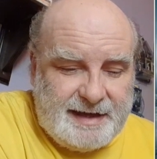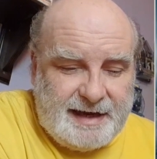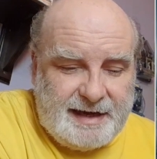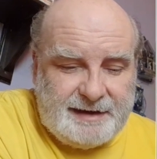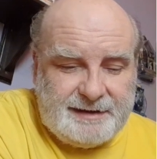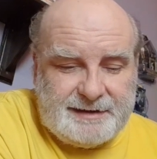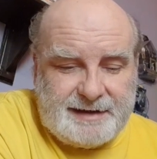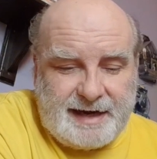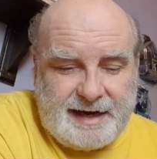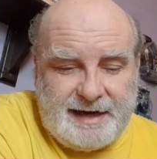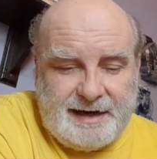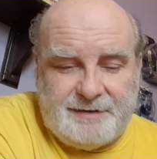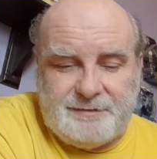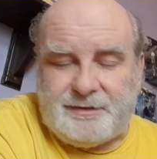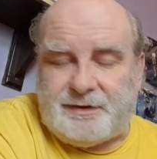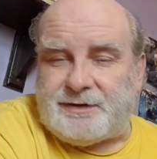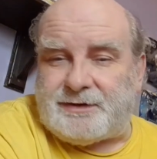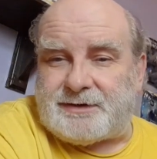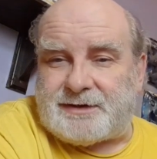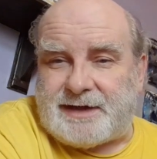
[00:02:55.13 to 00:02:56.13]
And I
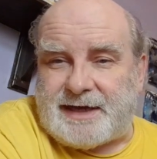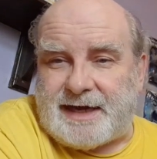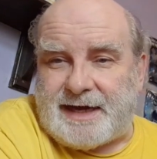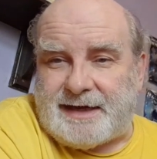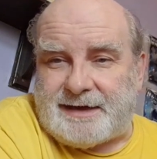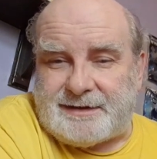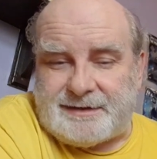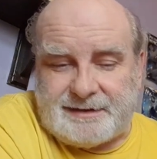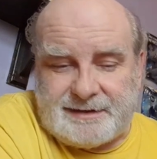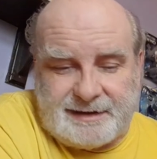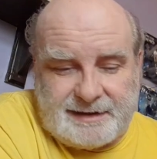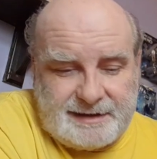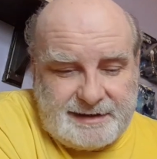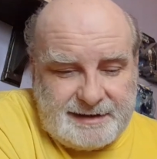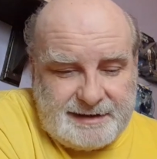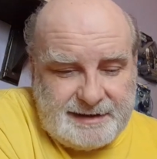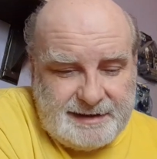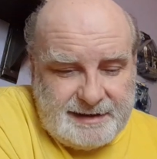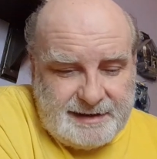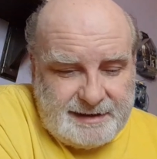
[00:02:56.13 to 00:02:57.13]
Want
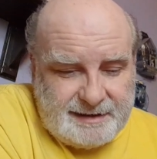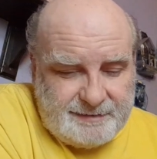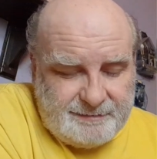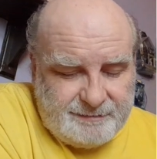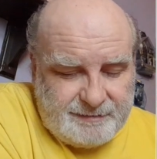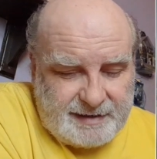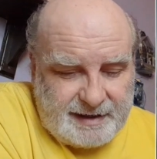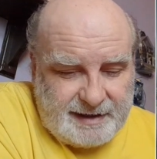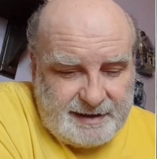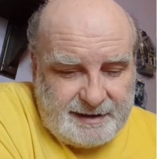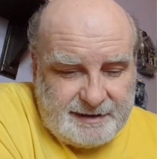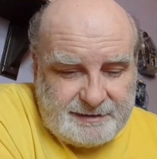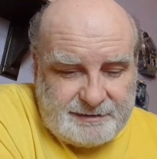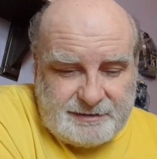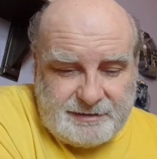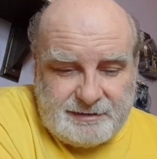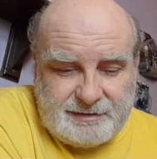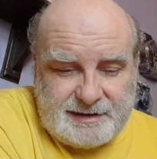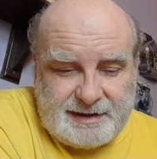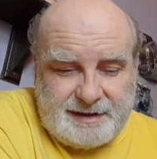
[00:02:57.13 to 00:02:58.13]
Candy,
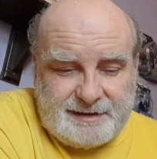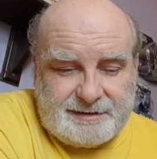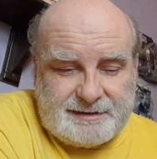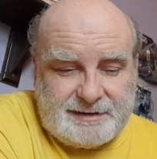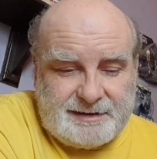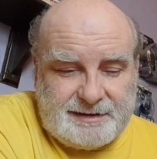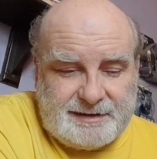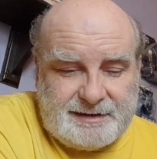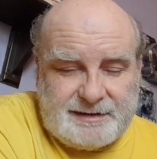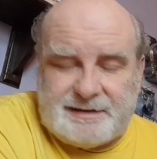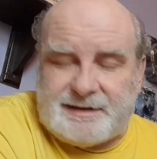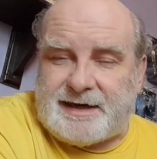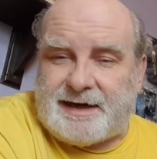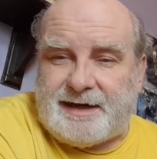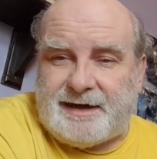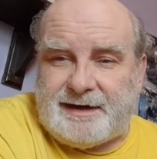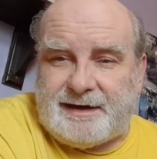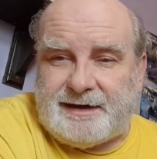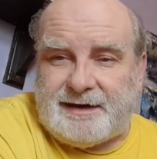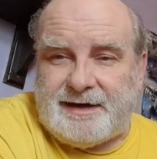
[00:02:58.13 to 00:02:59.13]

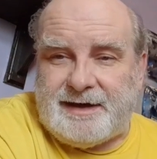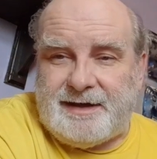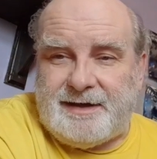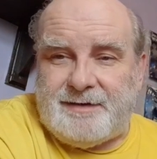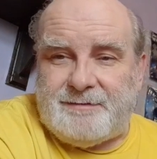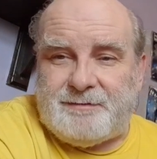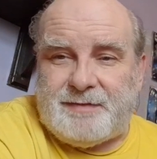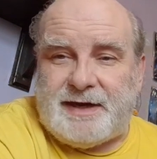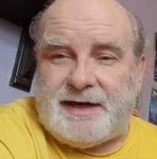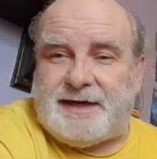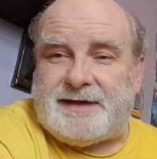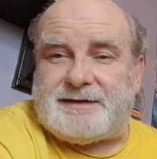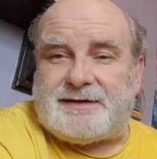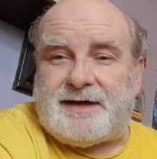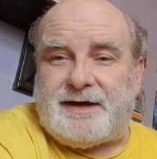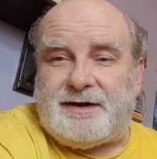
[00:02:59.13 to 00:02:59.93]
2009. But his